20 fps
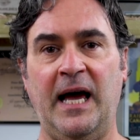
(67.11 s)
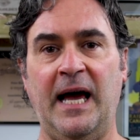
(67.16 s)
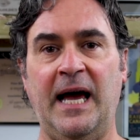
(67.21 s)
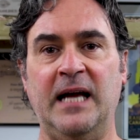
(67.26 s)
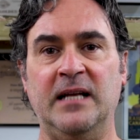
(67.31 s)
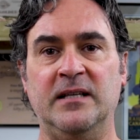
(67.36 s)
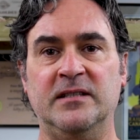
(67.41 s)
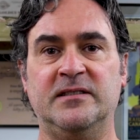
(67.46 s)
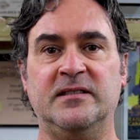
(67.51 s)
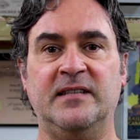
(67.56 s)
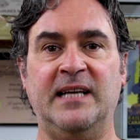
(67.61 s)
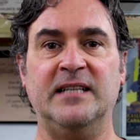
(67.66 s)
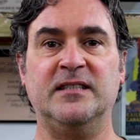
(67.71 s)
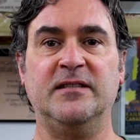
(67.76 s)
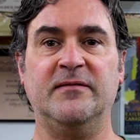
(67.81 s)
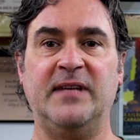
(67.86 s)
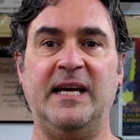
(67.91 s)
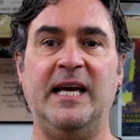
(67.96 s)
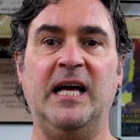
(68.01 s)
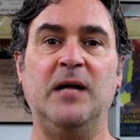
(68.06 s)
and that
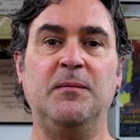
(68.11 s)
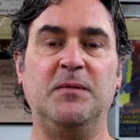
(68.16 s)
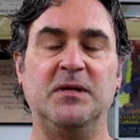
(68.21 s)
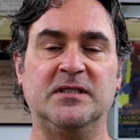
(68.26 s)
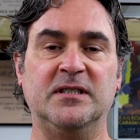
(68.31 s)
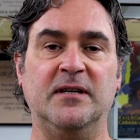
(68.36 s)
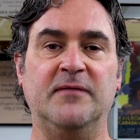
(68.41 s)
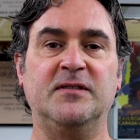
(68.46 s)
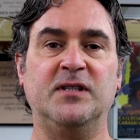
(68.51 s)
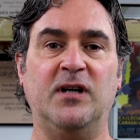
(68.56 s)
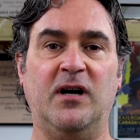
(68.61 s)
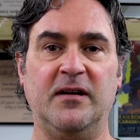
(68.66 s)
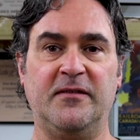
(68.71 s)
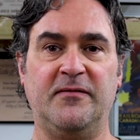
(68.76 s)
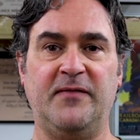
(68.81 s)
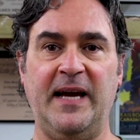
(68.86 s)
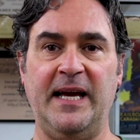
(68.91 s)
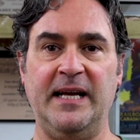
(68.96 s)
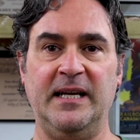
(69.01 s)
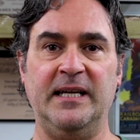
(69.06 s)
of the helmet of
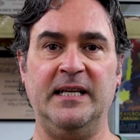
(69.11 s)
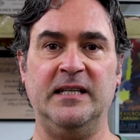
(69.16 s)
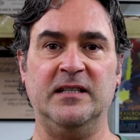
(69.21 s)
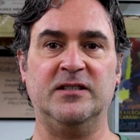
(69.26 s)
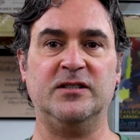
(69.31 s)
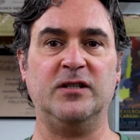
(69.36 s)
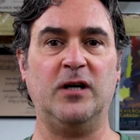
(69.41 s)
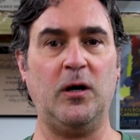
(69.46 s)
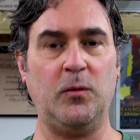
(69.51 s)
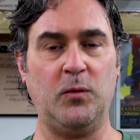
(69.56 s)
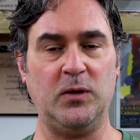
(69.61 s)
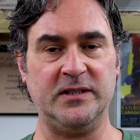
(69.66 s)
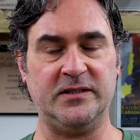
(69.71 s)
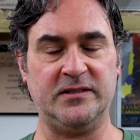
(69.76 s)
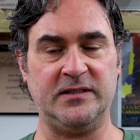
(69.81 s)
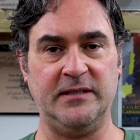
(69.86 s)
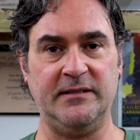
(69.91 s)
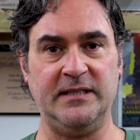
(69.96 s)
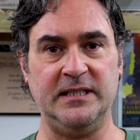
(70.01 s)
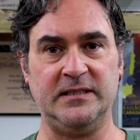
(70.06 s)
Darth Vader in the Star Wars
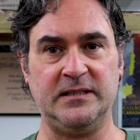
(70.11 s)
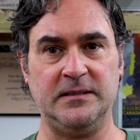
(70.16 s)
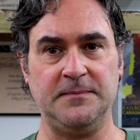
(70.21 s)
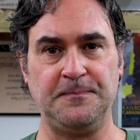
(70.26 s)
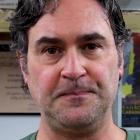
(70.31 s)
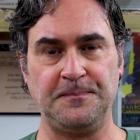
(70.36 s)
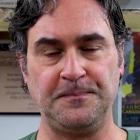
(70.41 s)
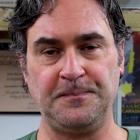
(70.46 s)
series.